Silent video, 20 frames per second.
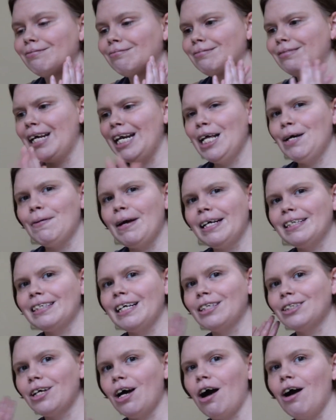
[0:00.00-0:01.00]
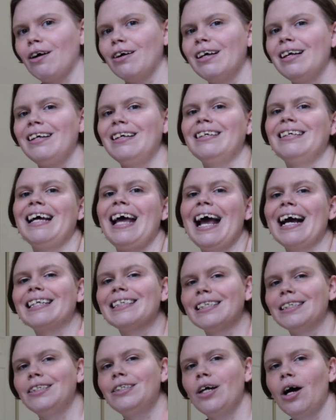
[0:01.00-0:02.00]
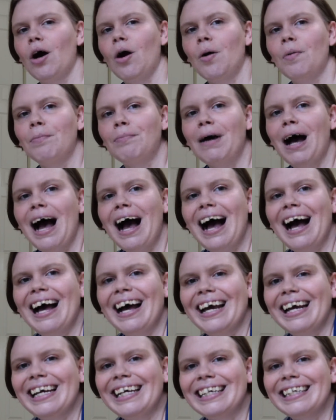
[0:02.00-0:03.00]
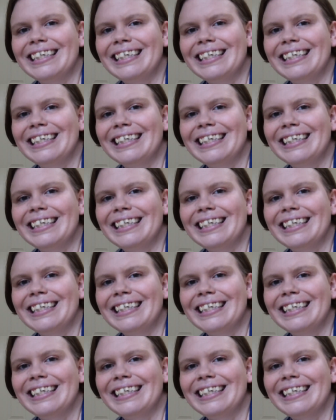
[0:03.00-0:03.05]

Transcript: anyways, that's all. XOXO, bye.